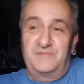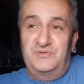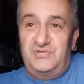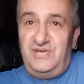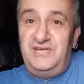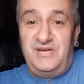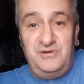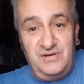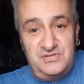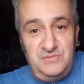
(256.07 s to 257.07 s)
Mucino
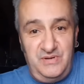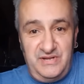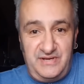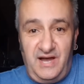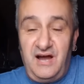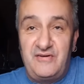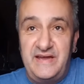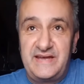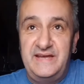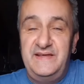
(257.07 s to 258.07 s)
looked like she'd been in a car
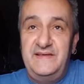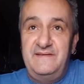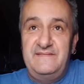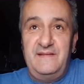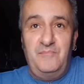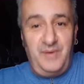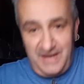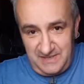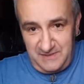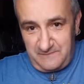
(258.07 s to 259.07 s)
wreck.
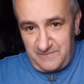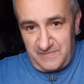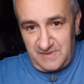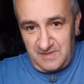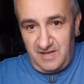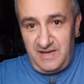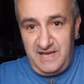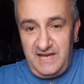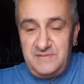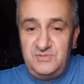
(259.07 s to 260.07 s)
But I
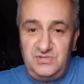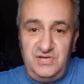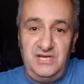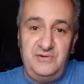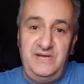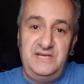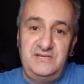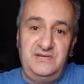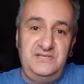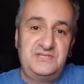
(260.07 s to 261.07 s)
had Mucino ahead
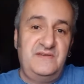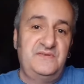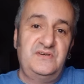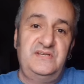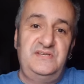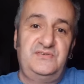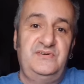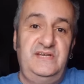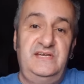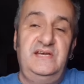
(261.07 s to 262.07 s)

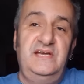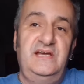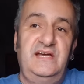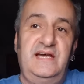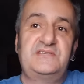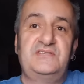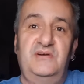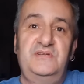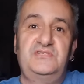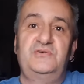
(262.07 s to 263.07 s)
97-93, and
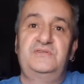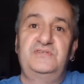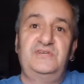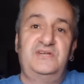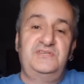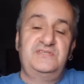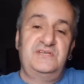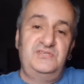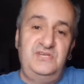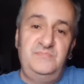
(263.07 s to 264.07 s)
so did 2 of the judges,
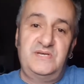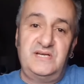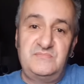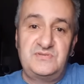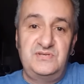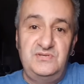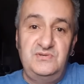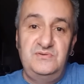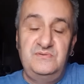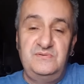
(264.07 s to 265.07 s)
and she becomes the
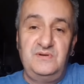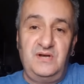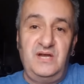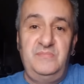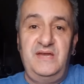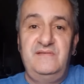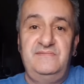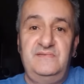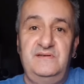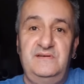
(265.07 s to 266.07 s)
new
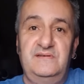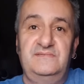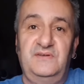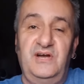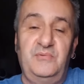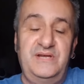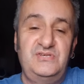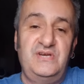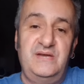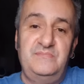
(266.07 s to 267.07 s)
IBF flyweight
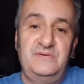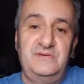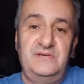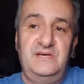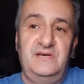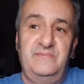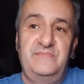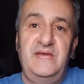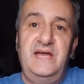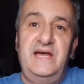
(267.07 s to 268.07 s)
champ. And
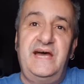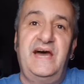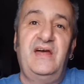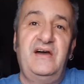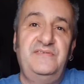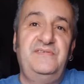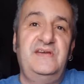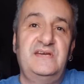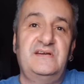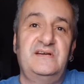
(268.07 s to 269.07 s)
I
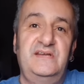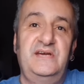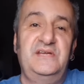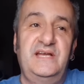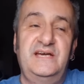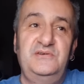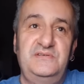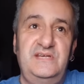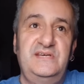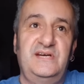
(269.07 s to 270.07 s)
think Leonela
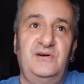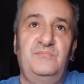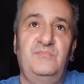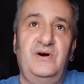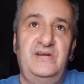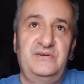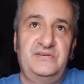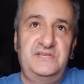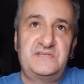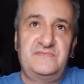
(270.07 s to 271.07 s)
Yudica might look
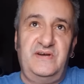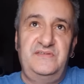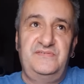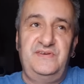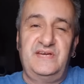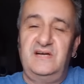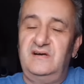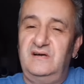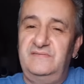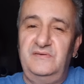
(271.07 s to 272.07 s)
at this fight and think,
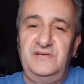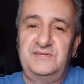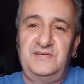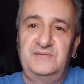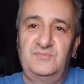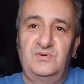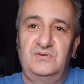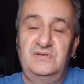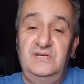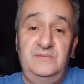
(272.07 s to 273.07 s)
ah, if only I'd done
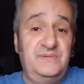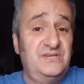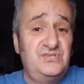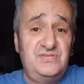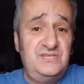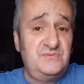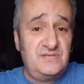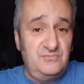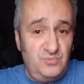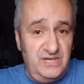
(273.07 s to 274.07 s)
more, because this was
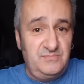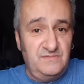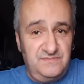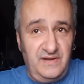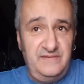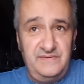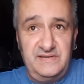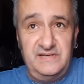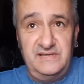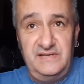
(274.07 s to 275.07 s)
a winnable fight for
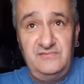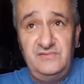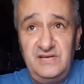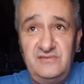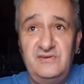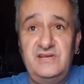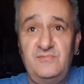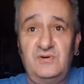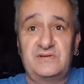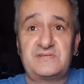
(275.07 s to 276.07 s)
her. It really, really
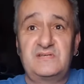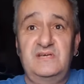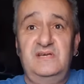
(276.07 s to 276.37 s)
was.